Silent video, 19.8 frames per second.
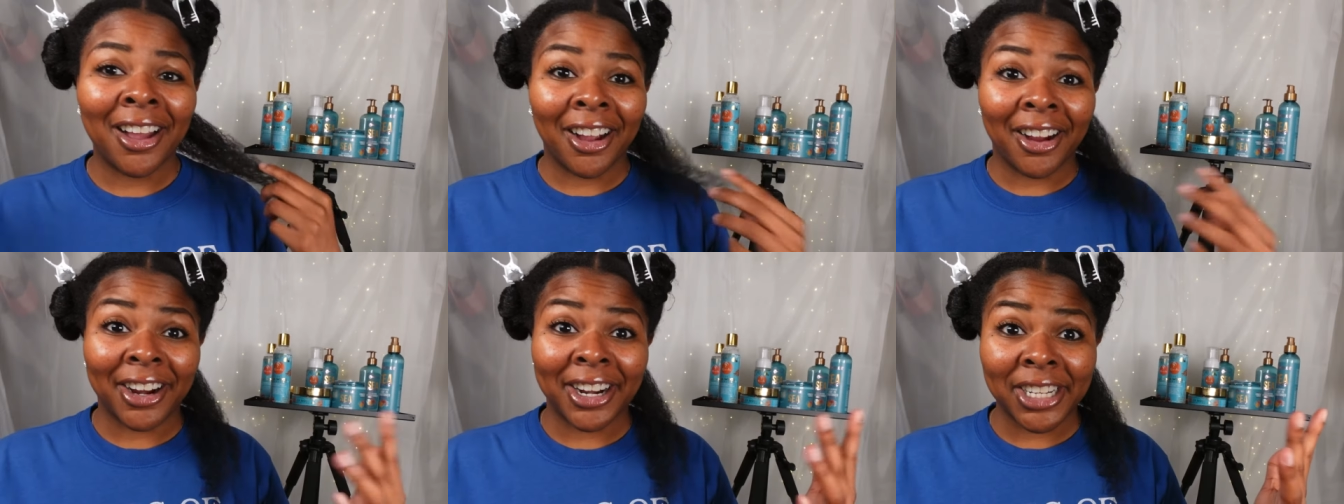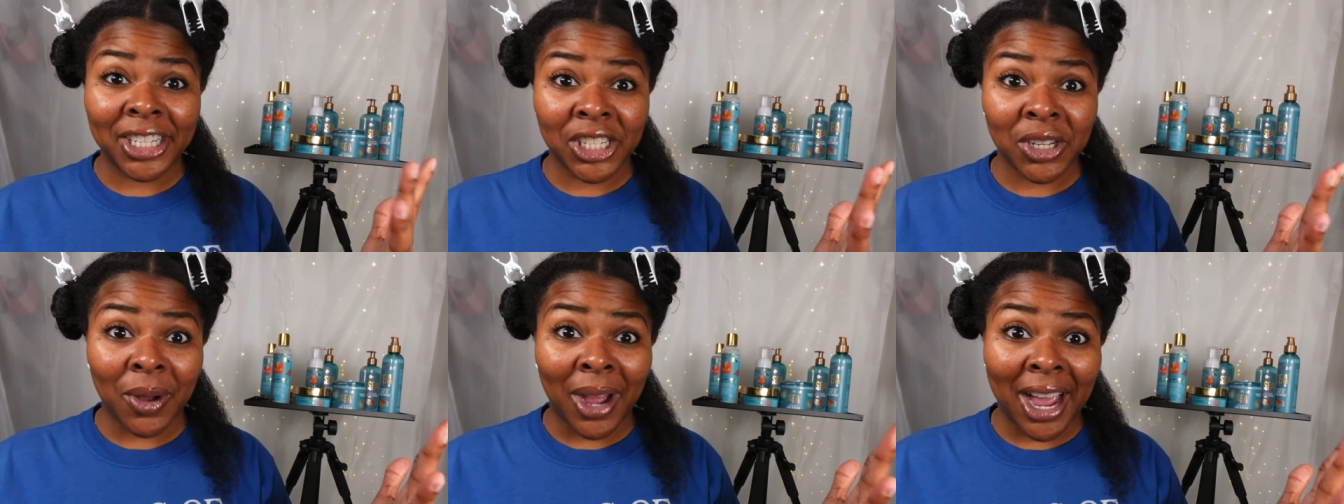All
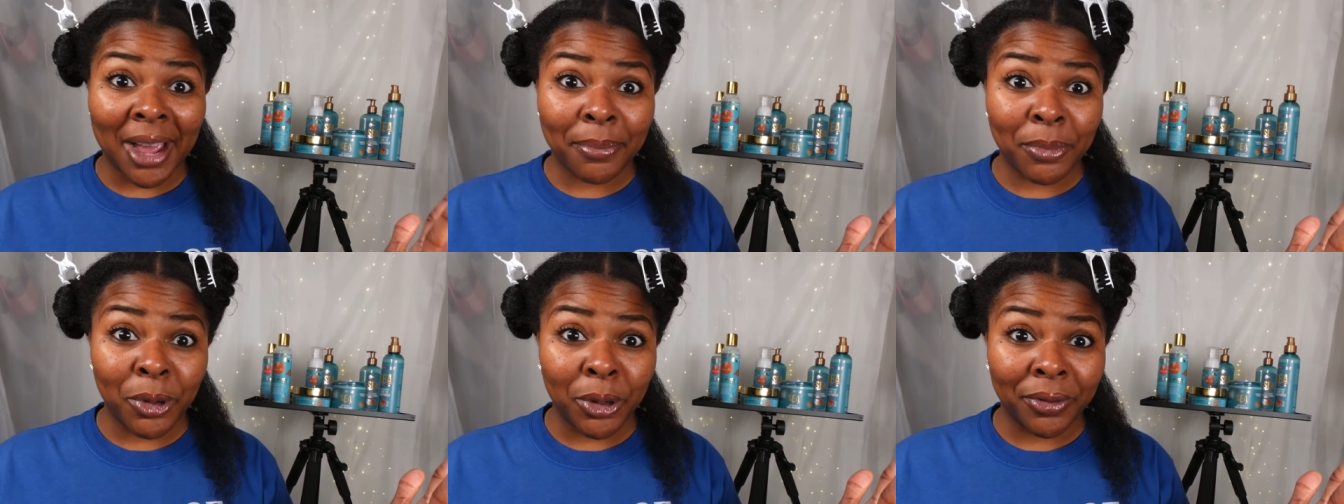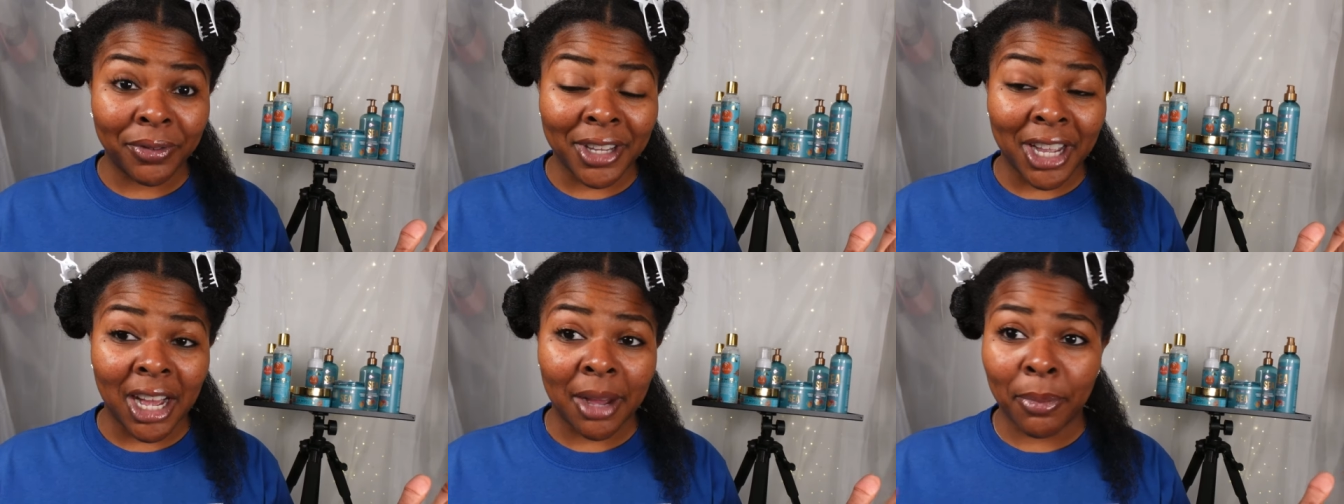right, so I
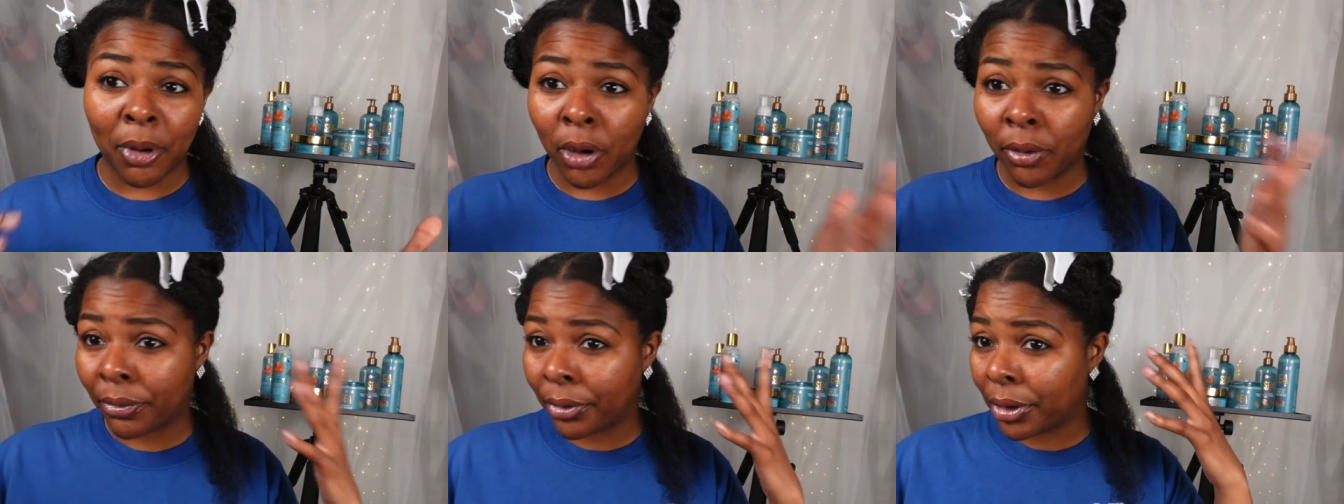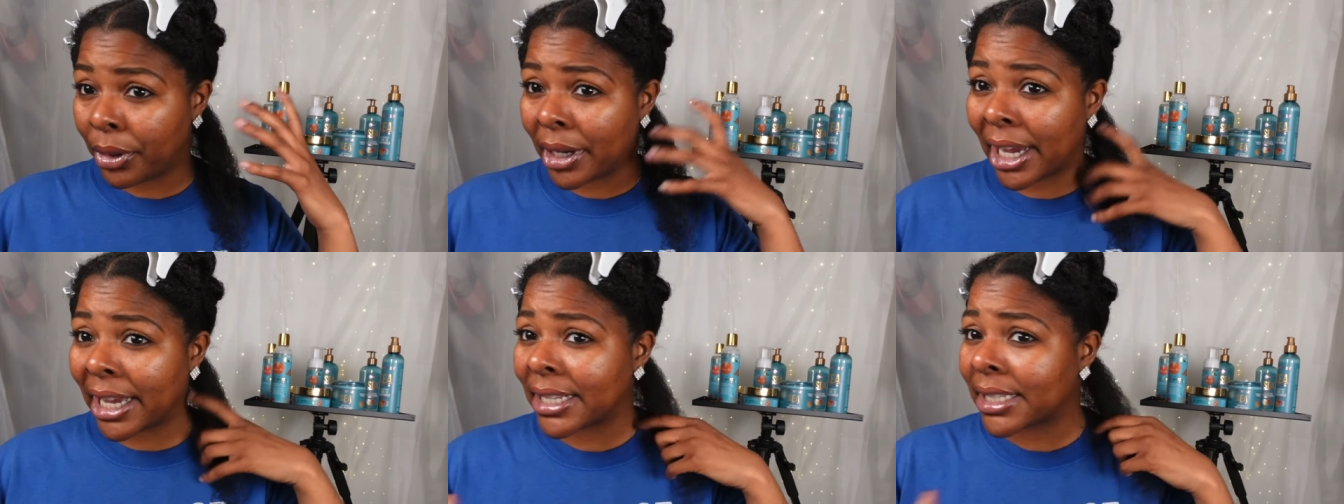moved up.
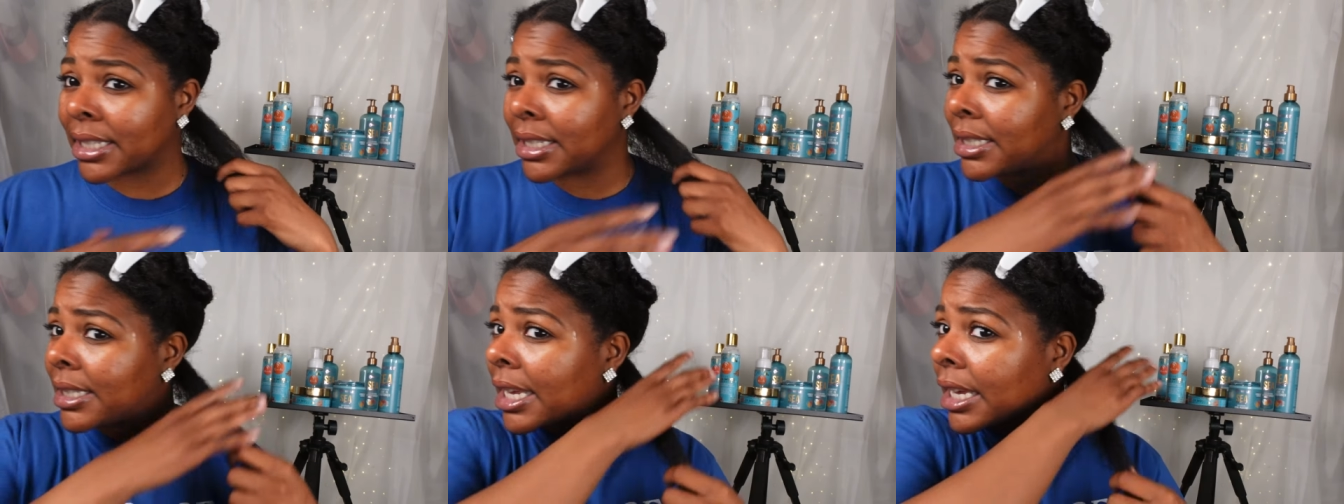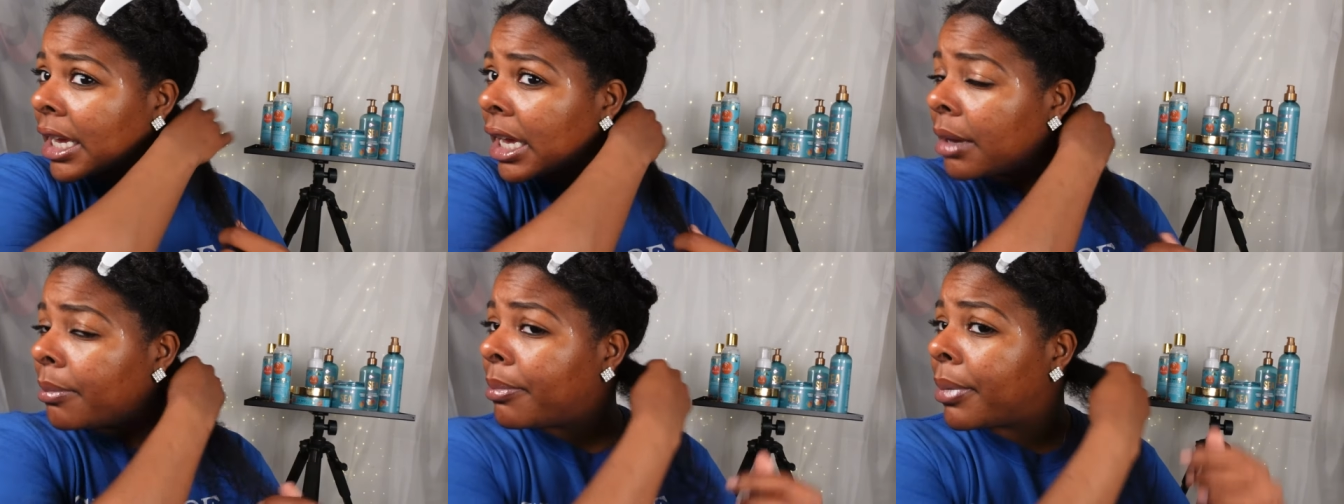Hopefully you guys can
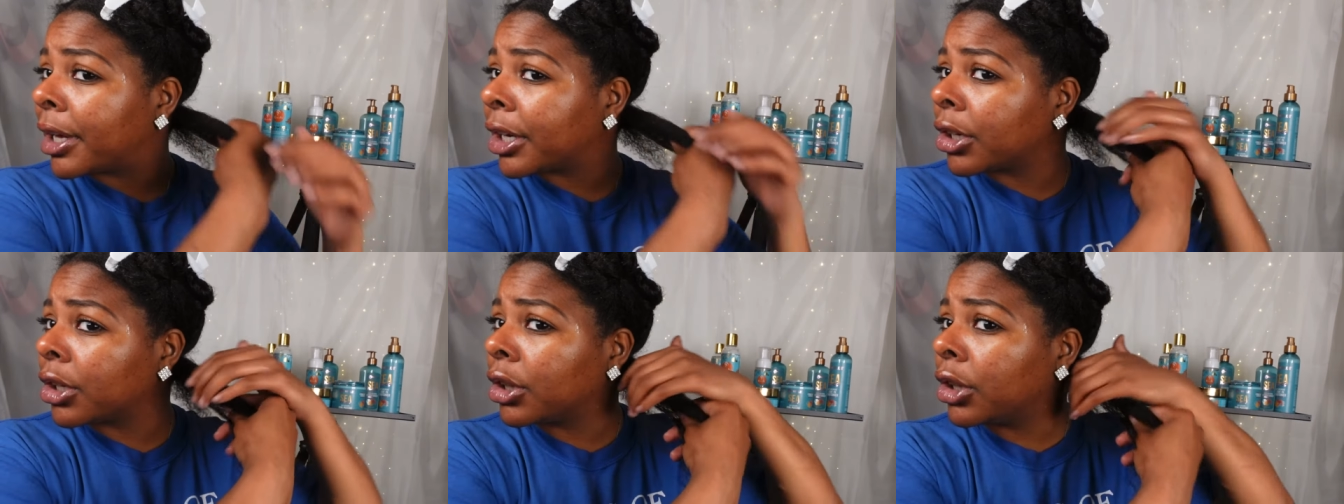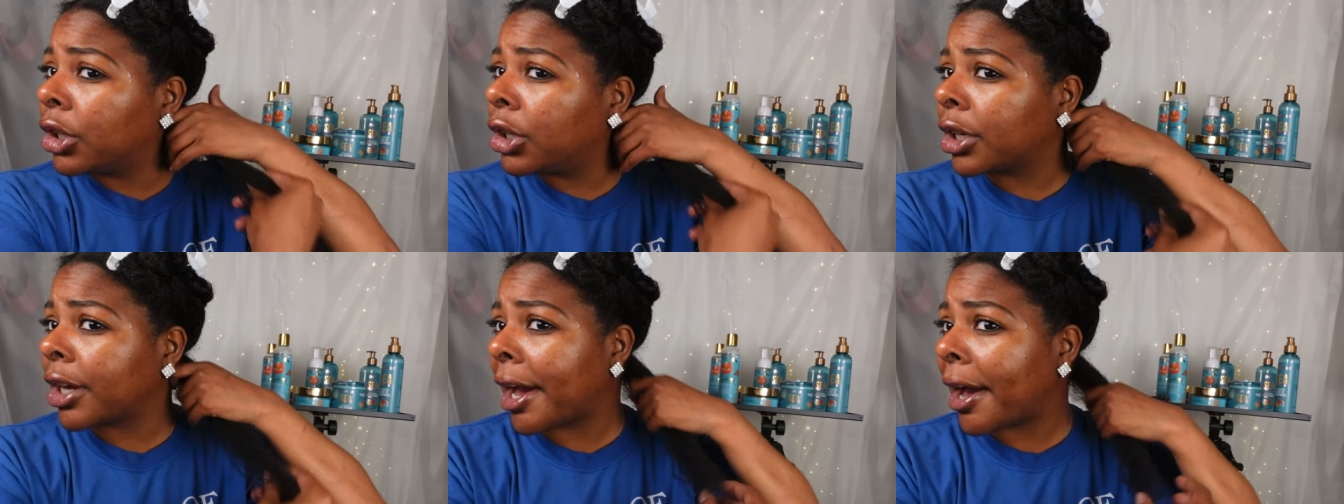take a better
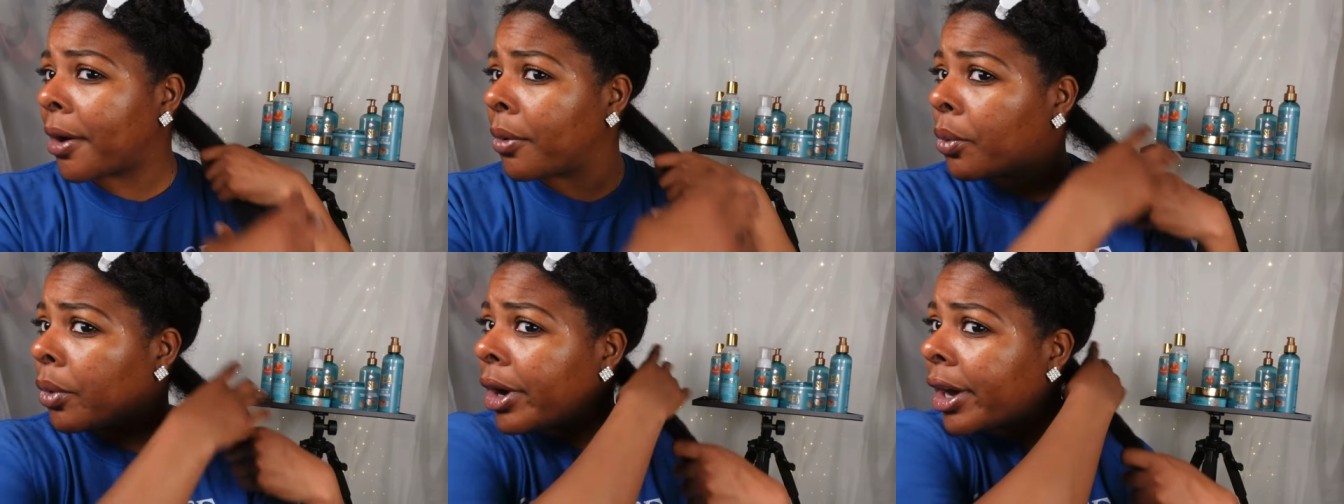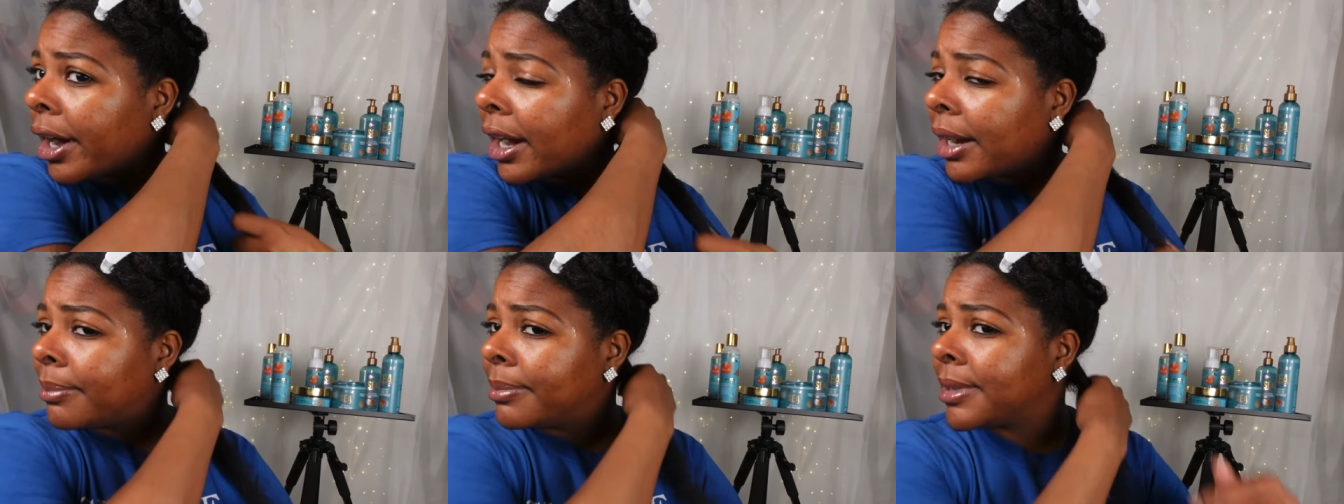look at
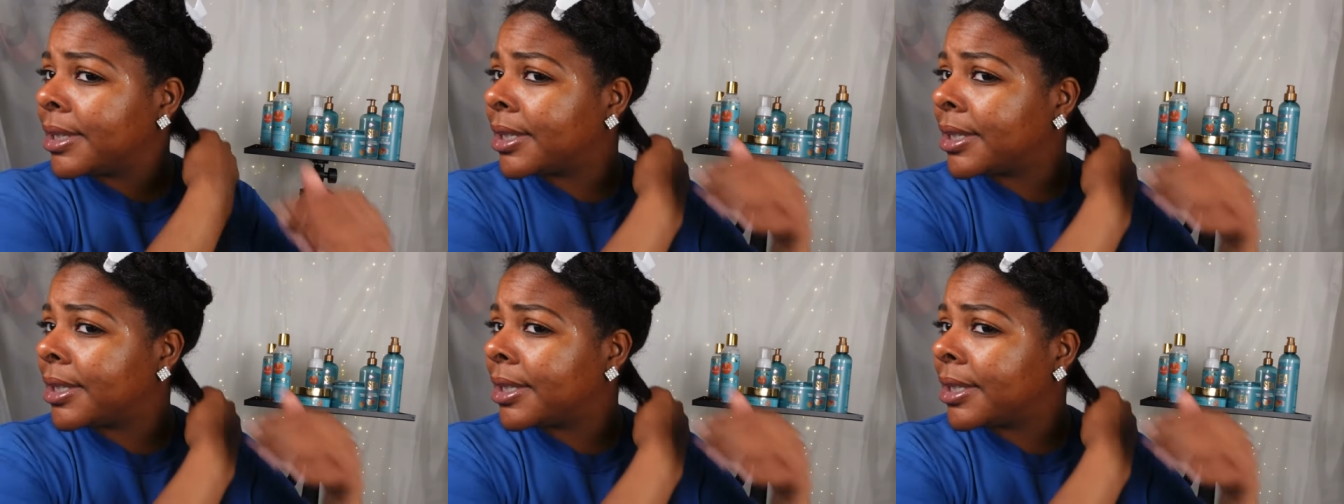what I'm